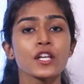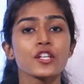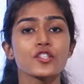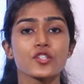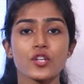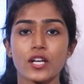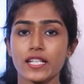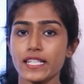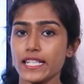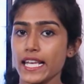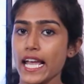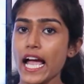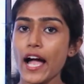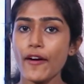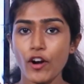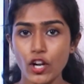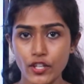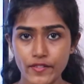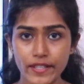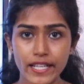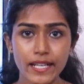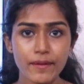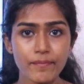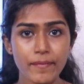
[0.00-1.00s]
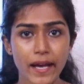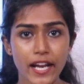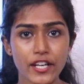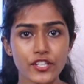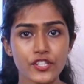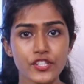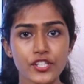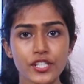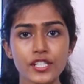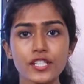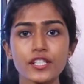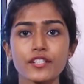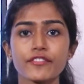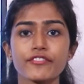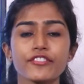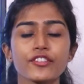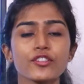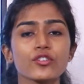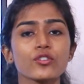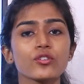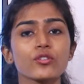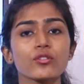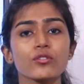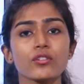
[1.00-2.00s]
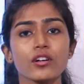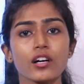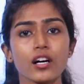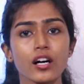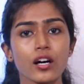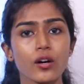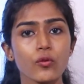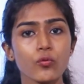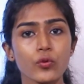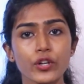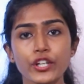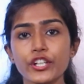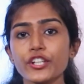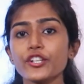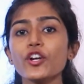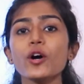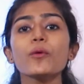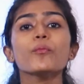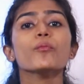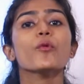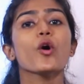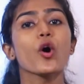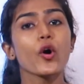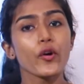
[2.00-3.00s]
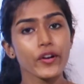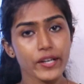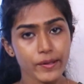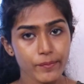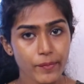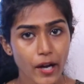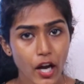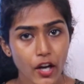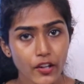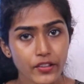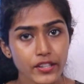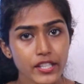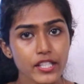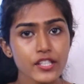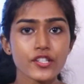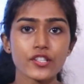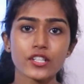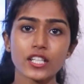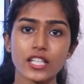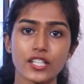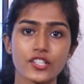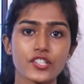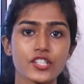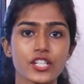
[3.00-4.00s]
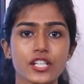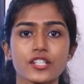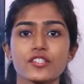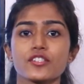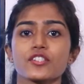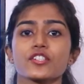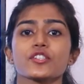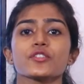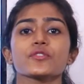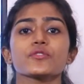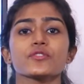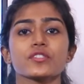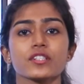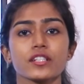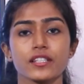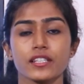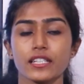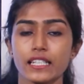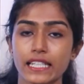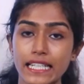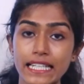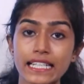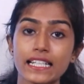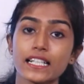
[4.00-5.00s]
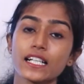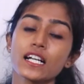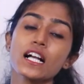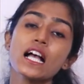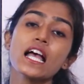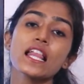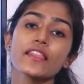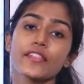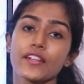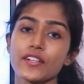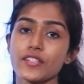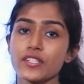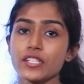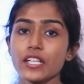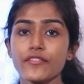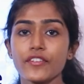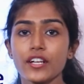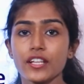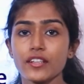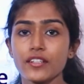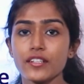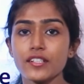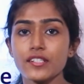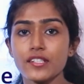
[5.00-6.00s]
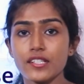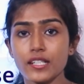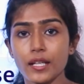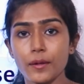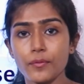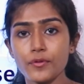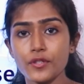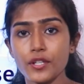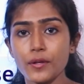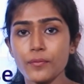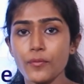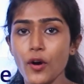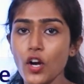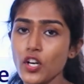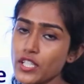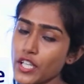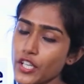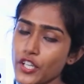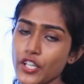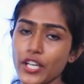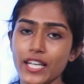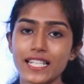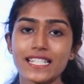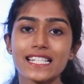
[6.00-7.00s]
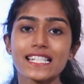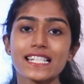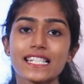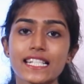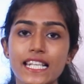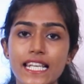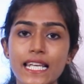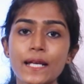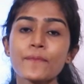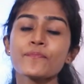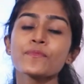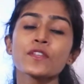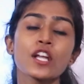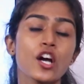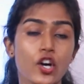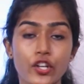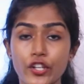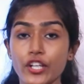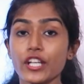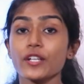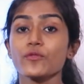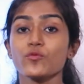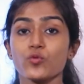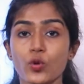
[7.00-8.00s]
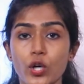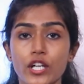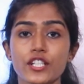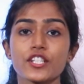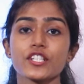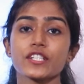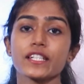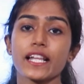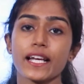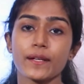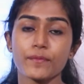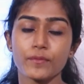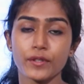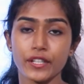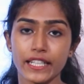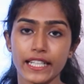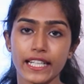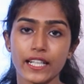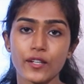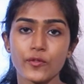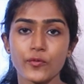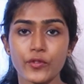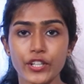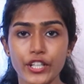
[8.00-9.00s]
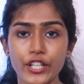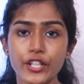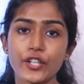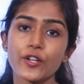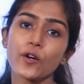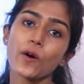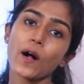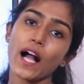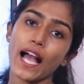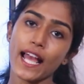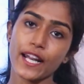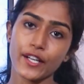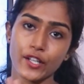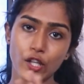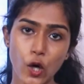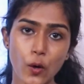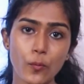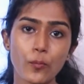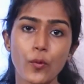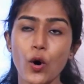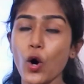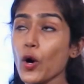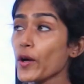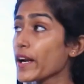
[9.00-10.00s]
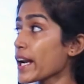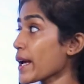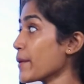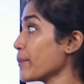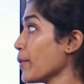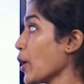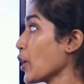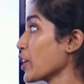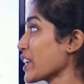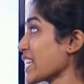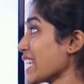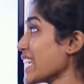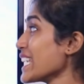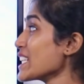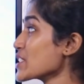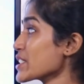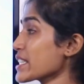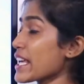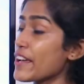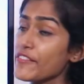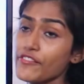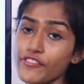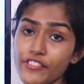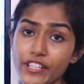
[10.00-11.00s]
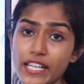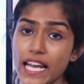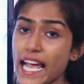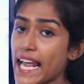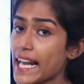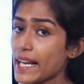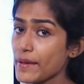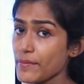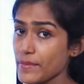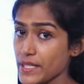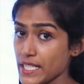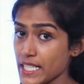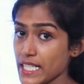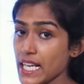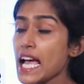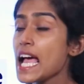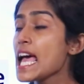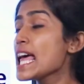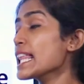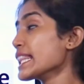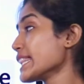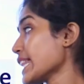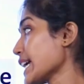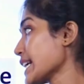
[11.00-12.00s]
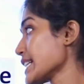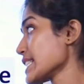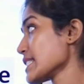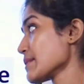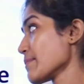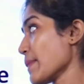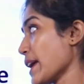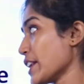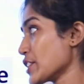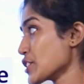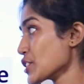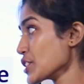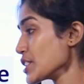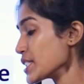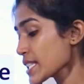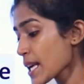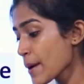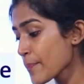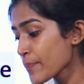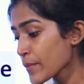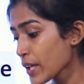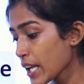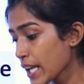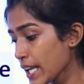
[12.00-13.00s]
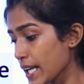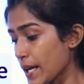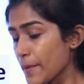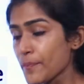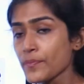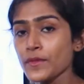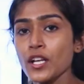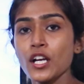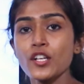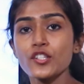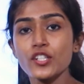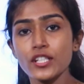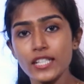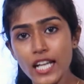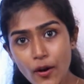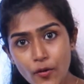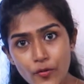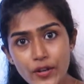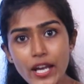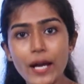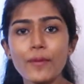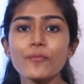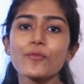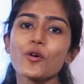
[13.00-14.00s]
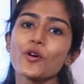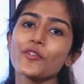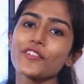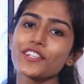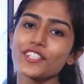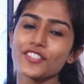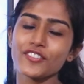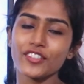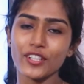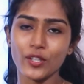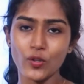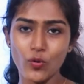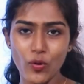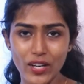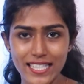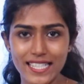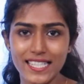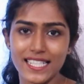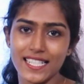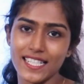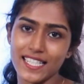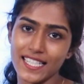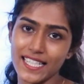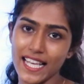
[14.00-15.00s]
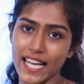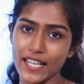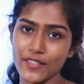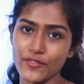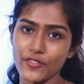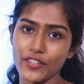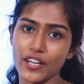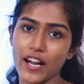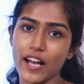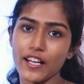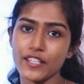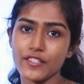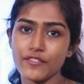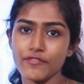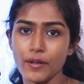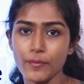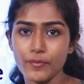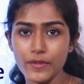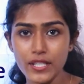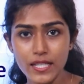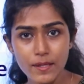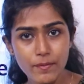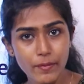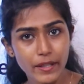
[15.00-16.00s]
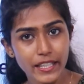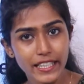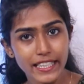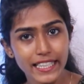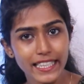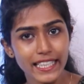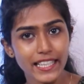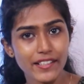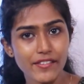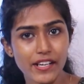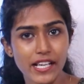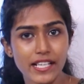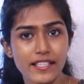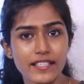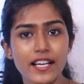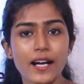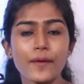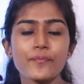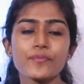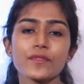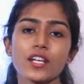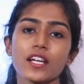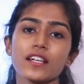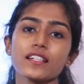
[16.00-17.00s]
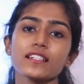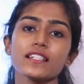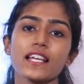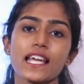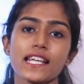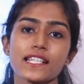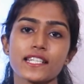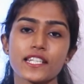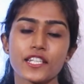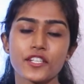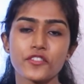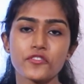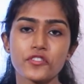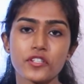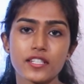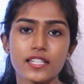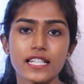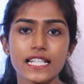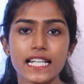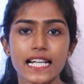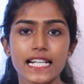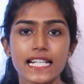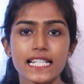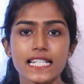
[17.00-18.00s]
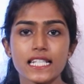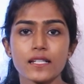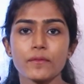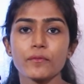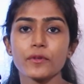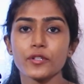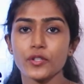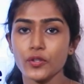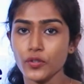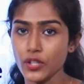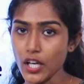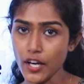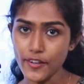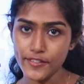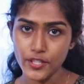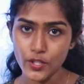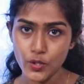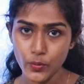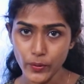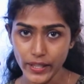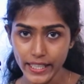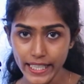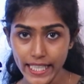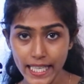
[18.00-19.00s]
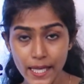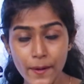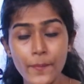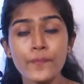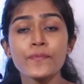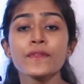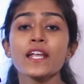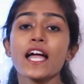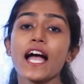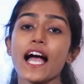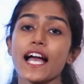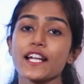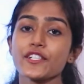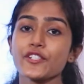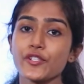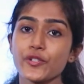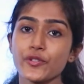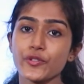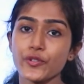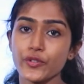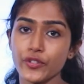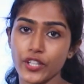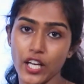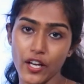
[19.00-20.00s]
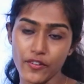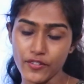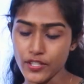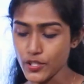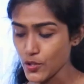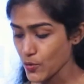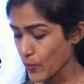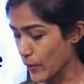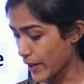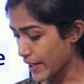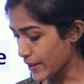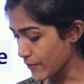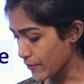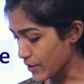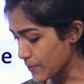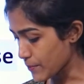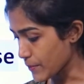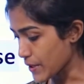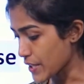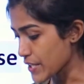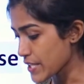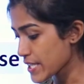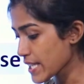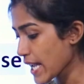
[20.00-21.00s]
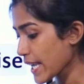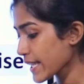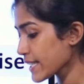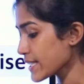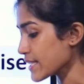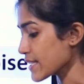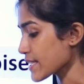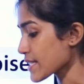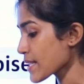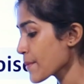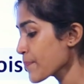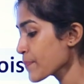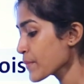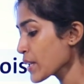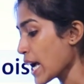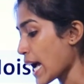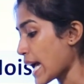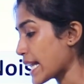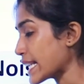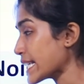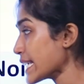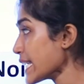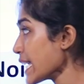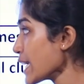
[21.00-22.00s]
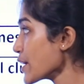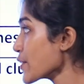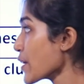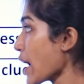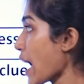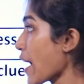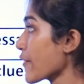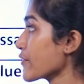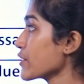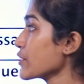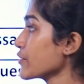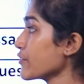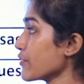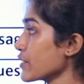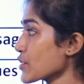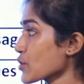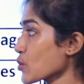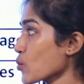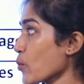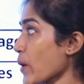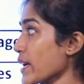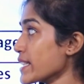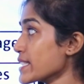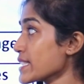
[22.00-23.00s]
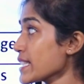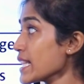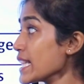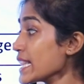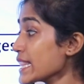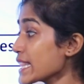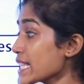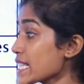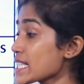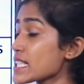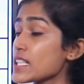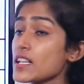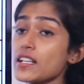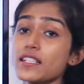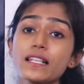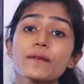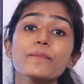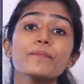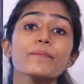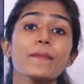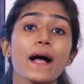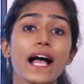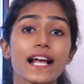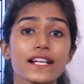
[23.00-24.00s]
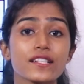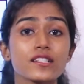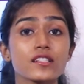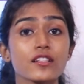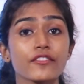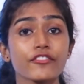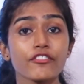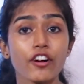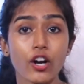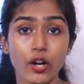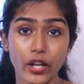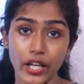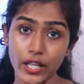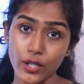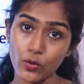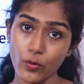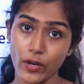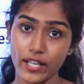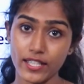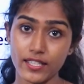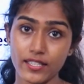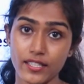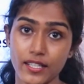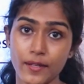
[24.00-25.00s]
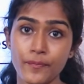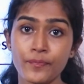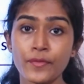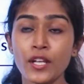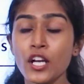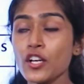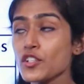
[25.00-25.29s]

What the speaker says: So as I have already mentioned, if you want to know more about this, you can just use the link that is given in the description box, and you can see or you can watch that particular video and know more about each and every element that is mentioned here. So now we are moving to the questions that were asked from this particular area in NTA UGC NET December 2020 and June 2021 merge cycles. And here you have the first question. This is a match the following question.